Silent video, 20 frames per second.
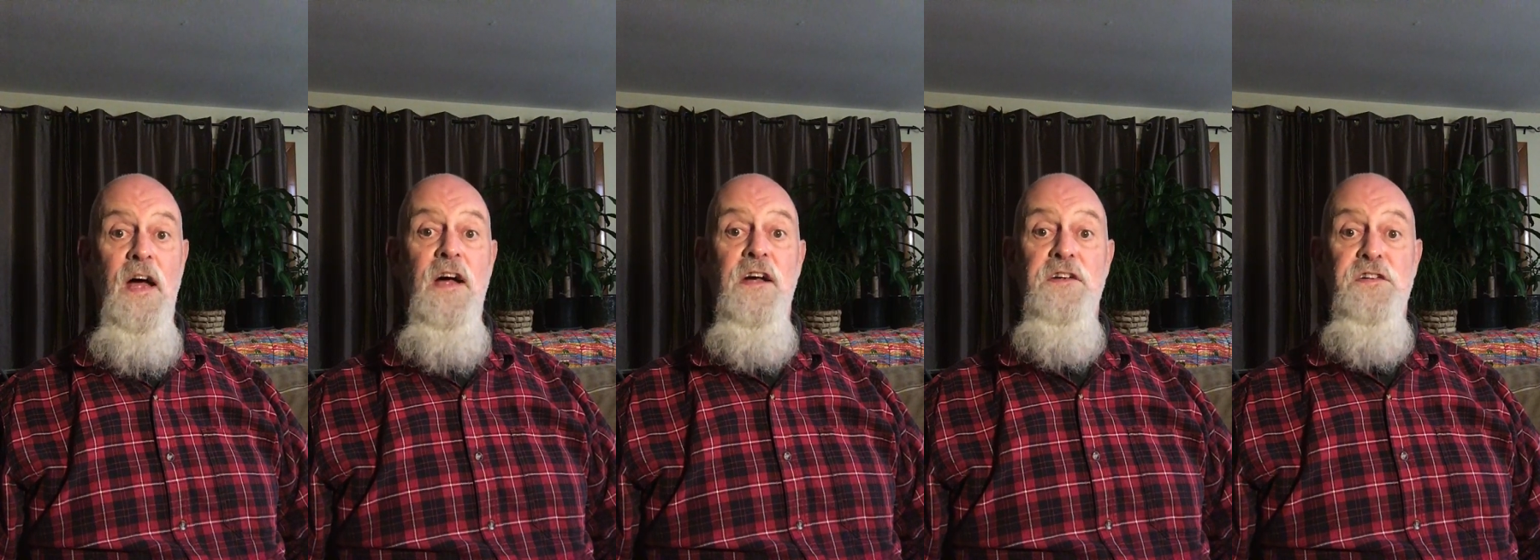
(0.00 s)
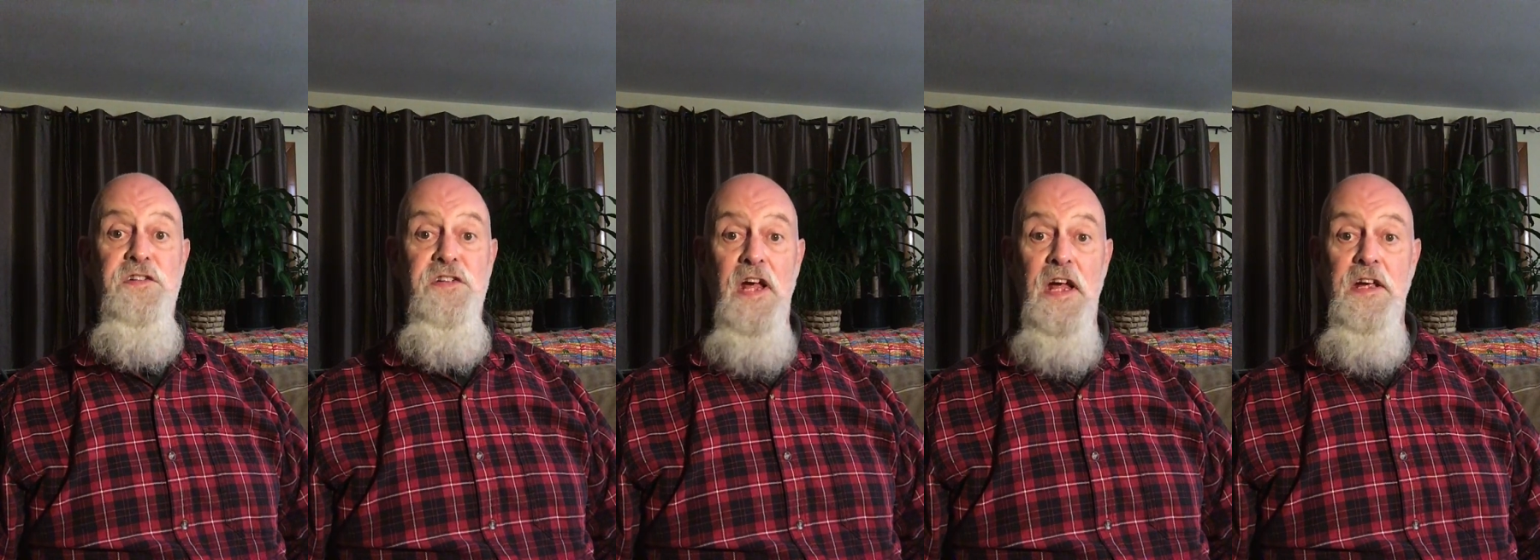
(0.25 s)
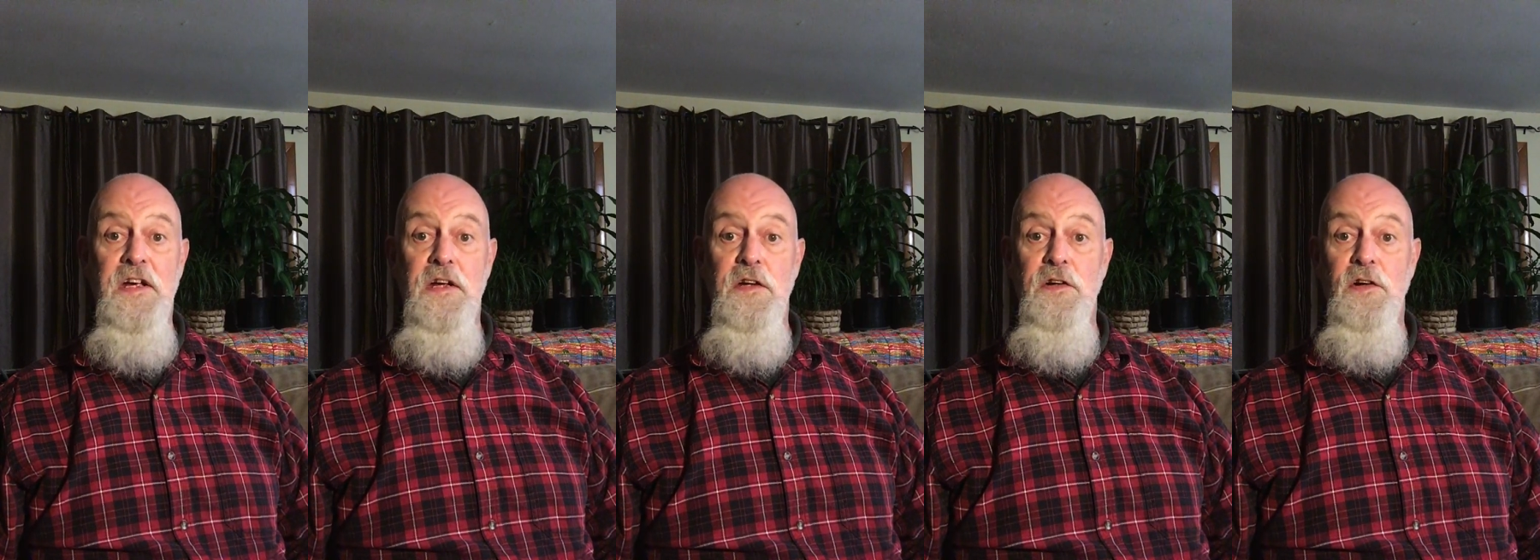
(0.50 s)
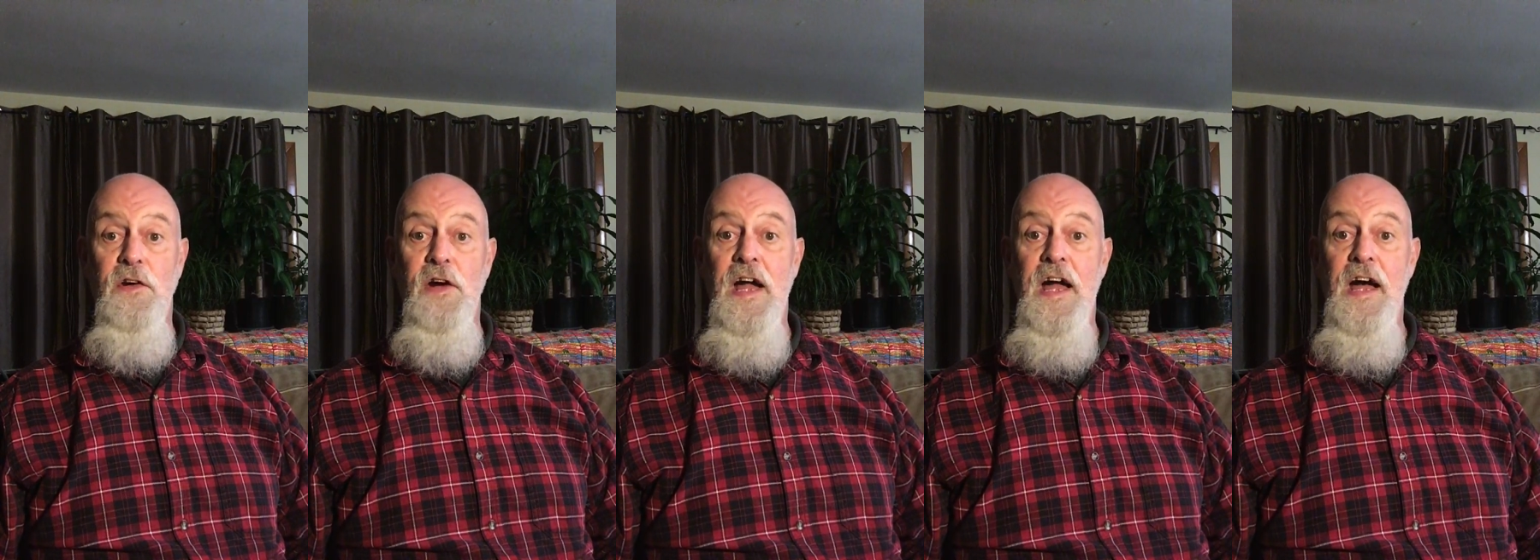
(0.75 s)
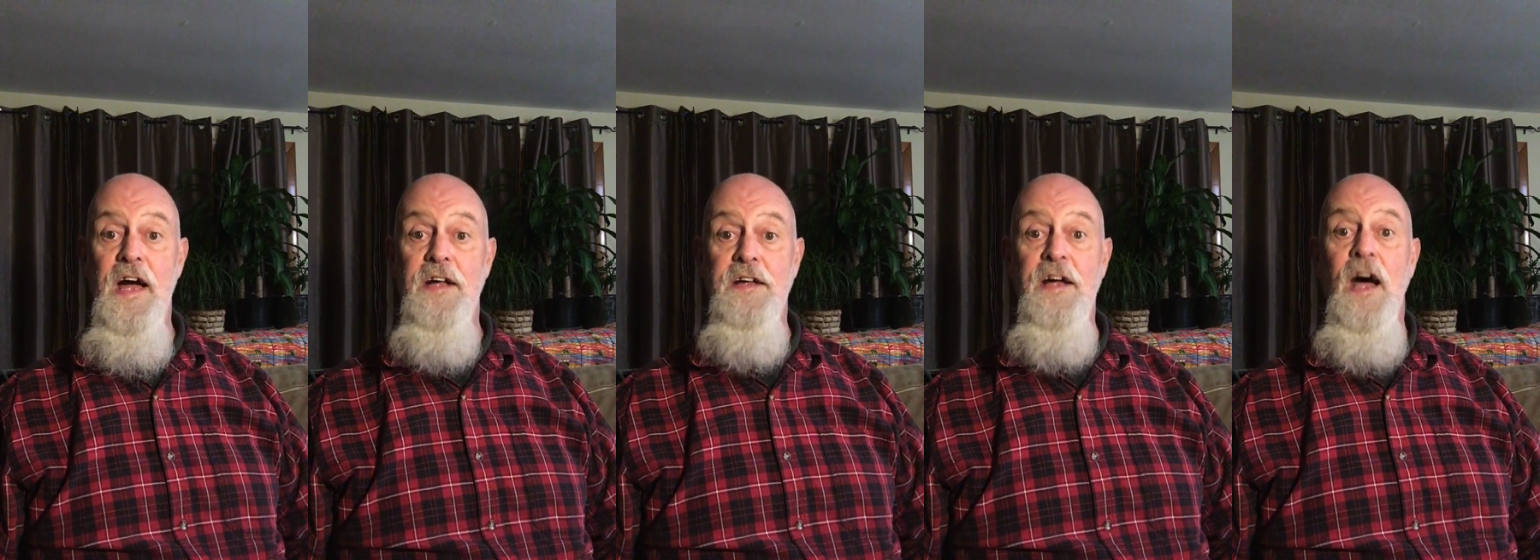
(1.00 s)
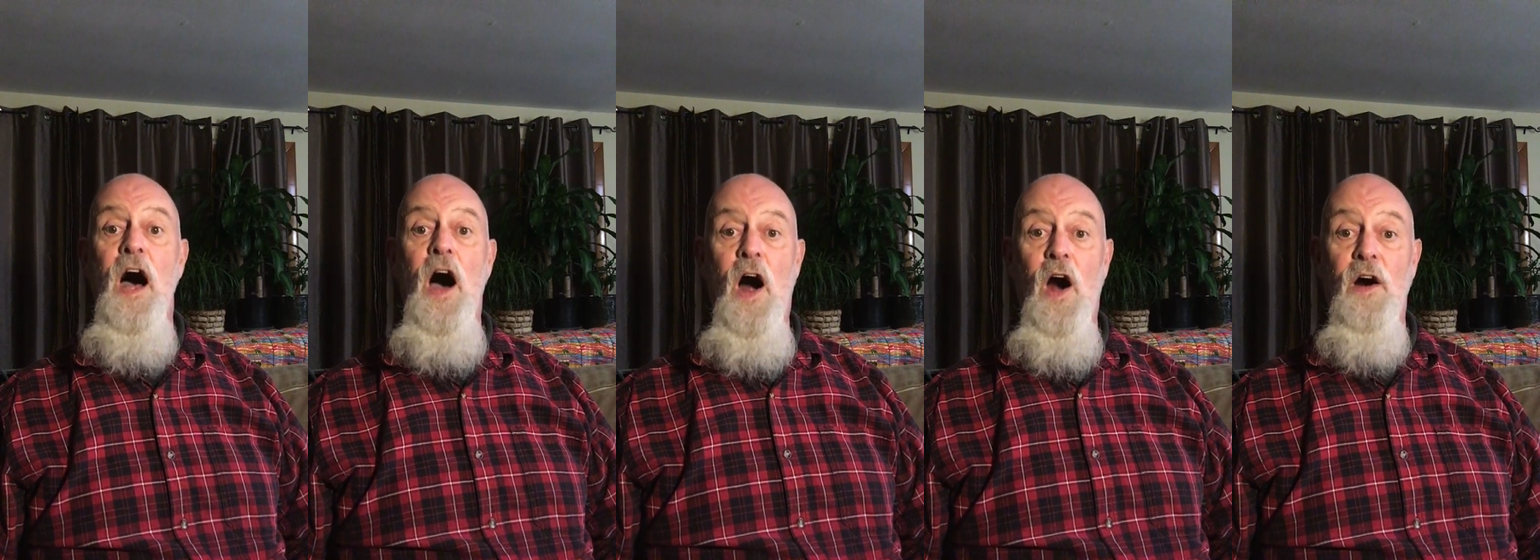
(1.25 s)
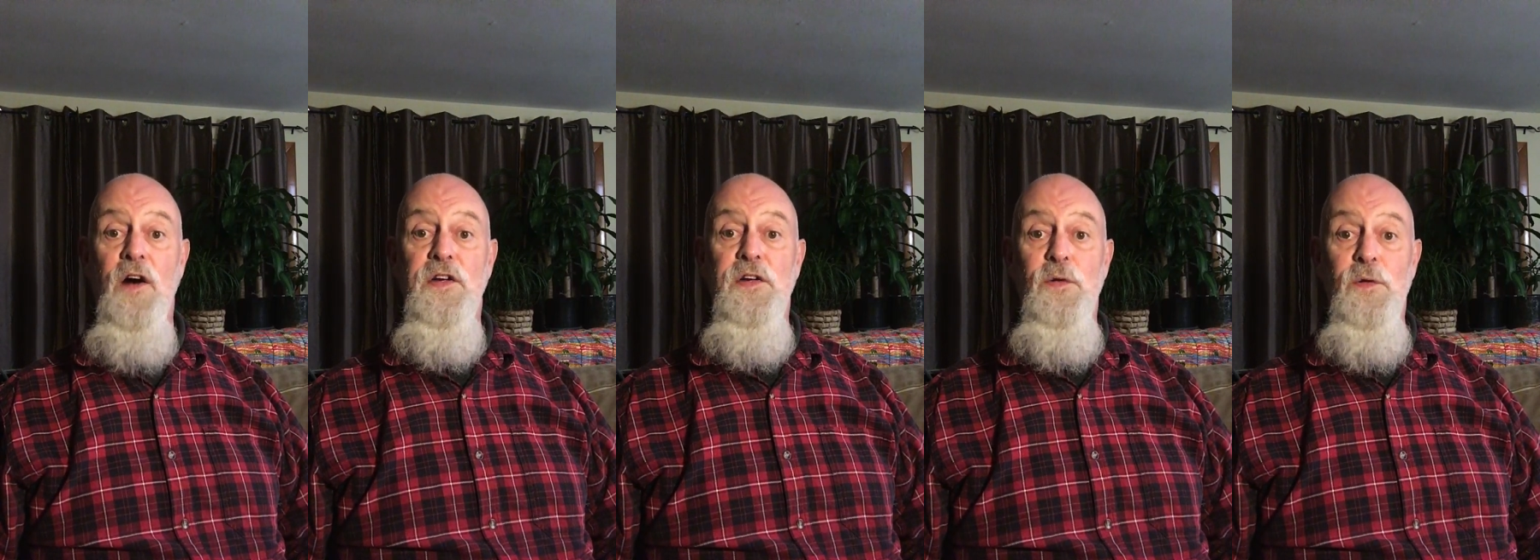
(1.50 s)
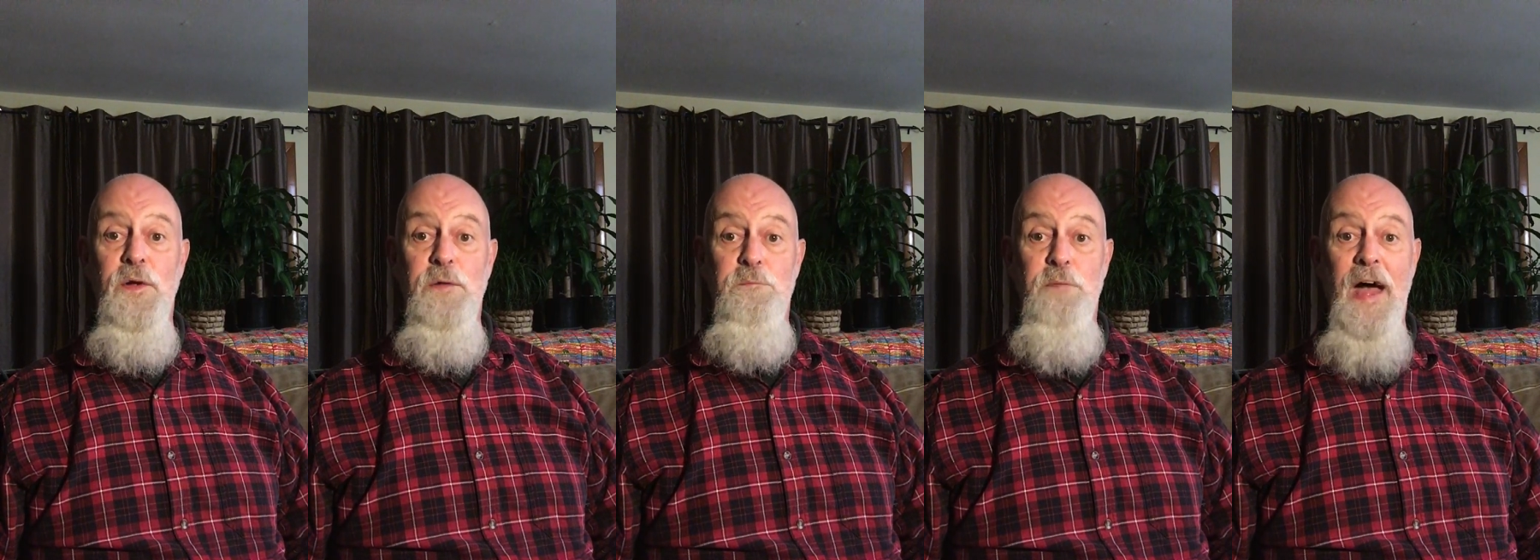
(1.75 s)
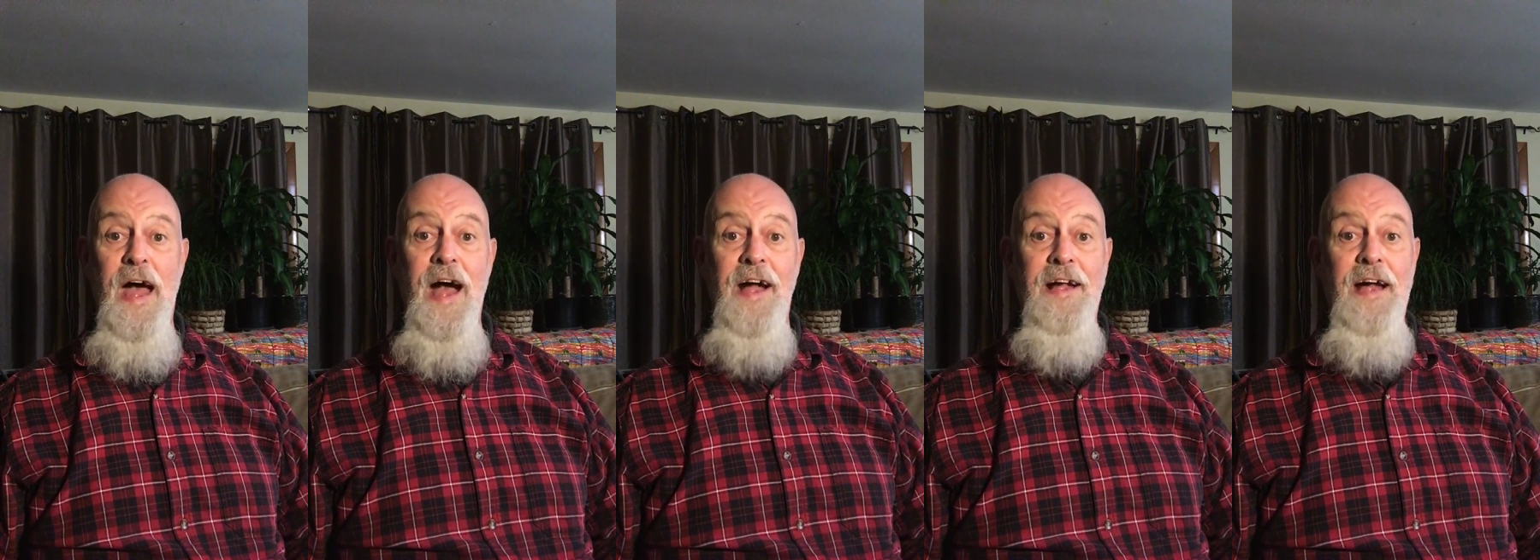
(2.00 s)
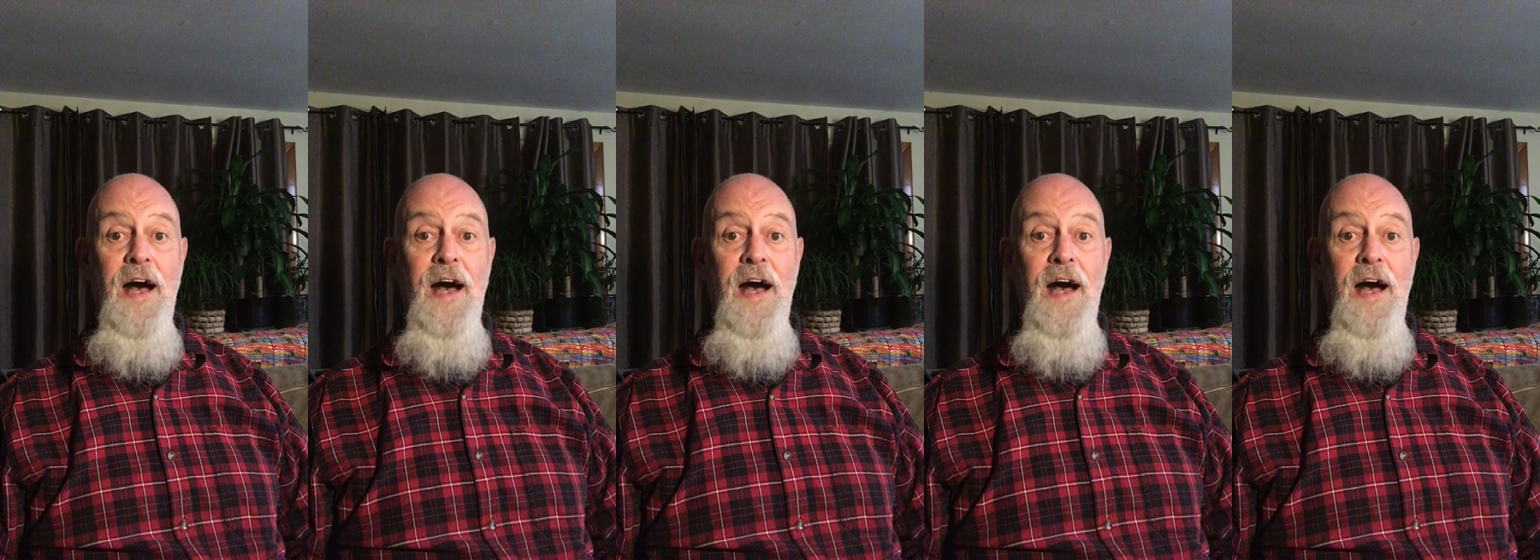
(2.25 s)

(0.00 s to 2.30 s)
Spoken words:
shaking your head, arguing back